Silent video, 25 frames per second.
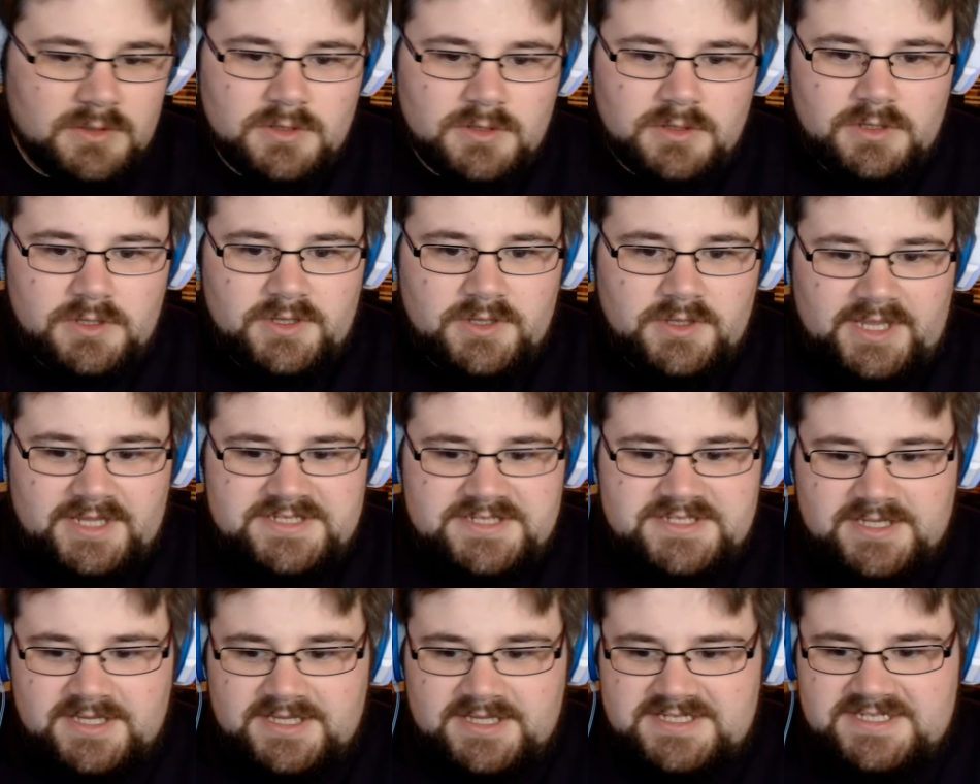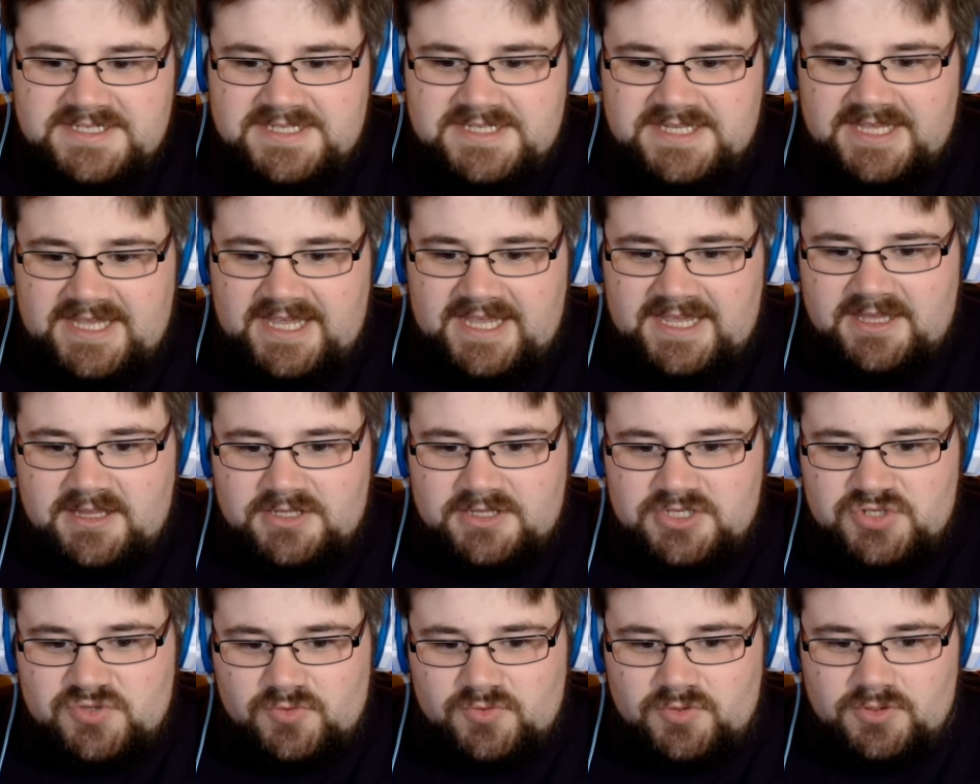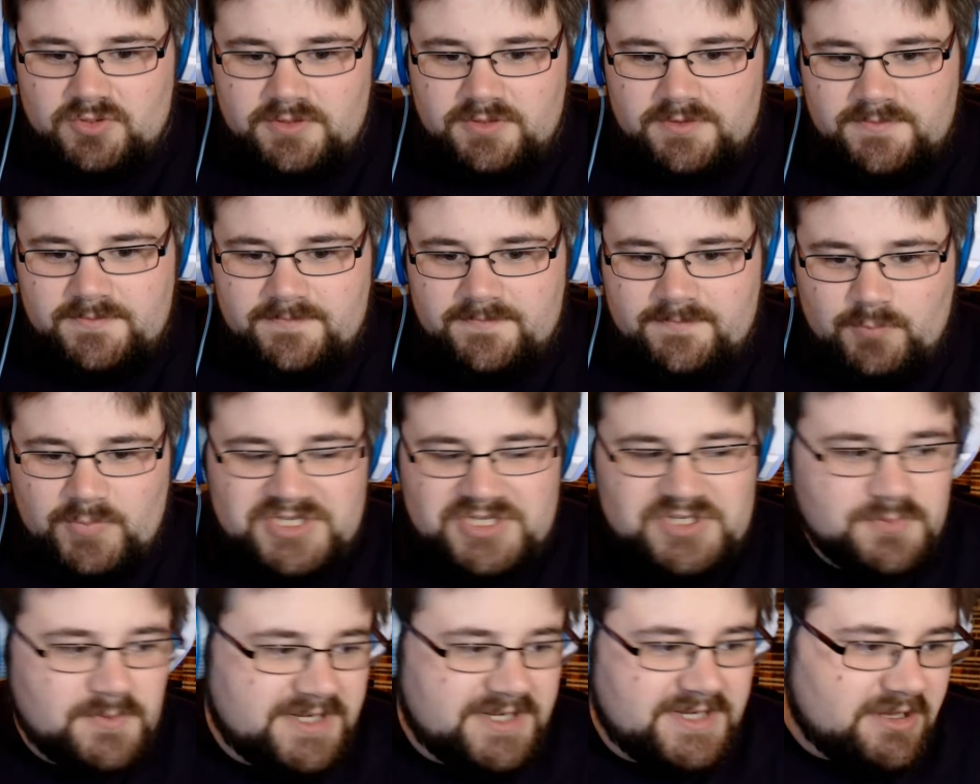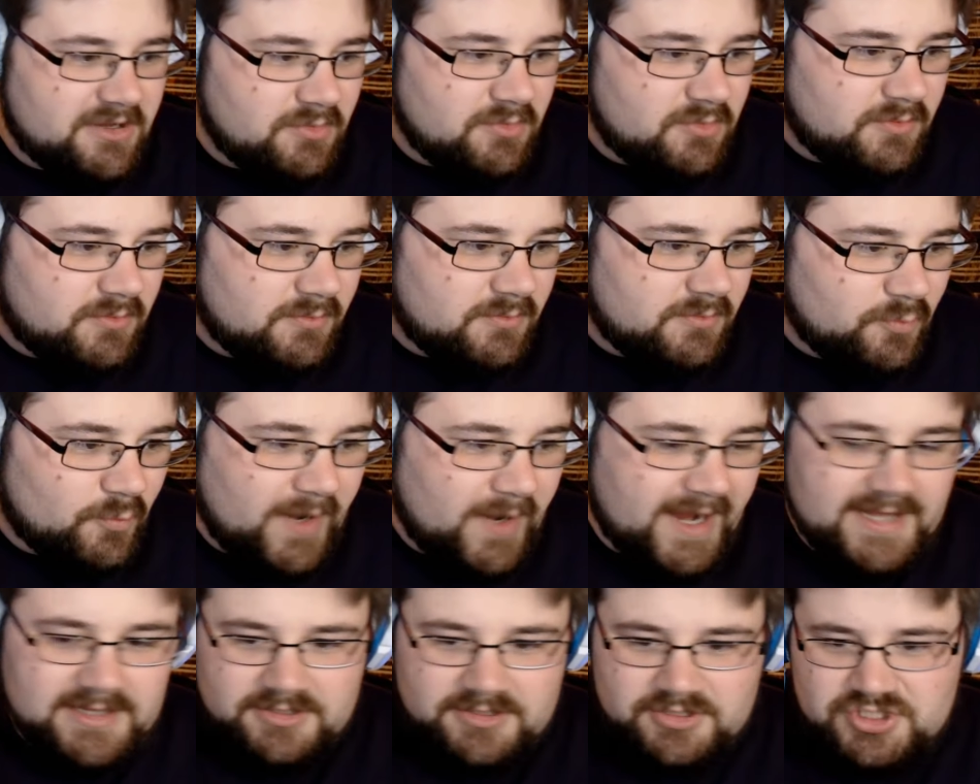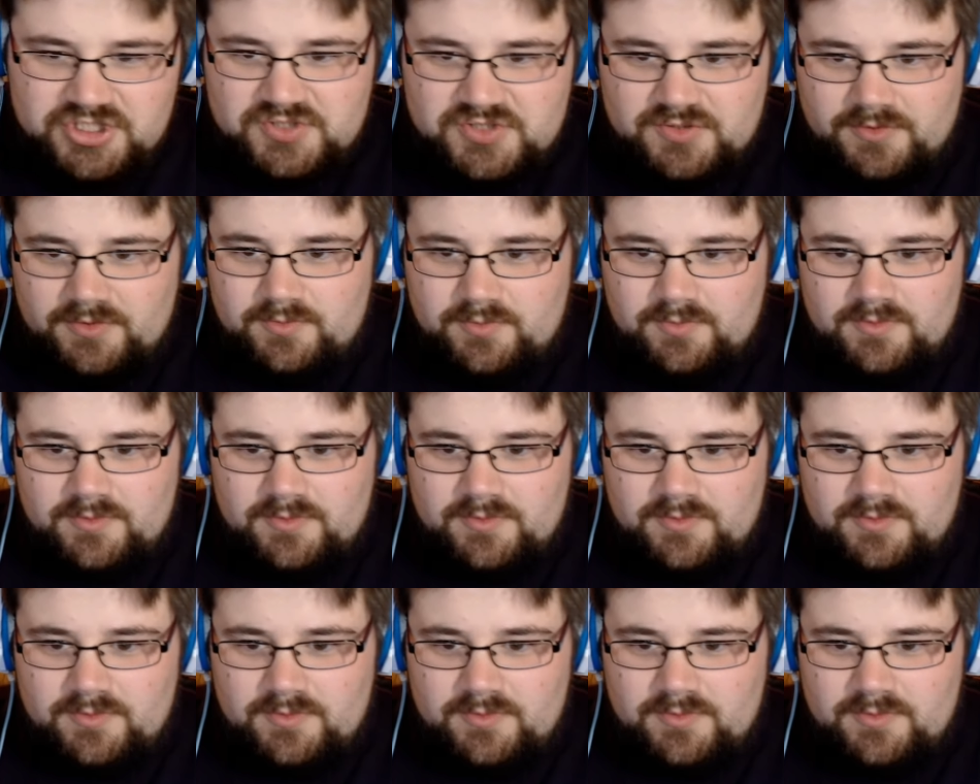Okay, so this is the English roar, which we know well and true.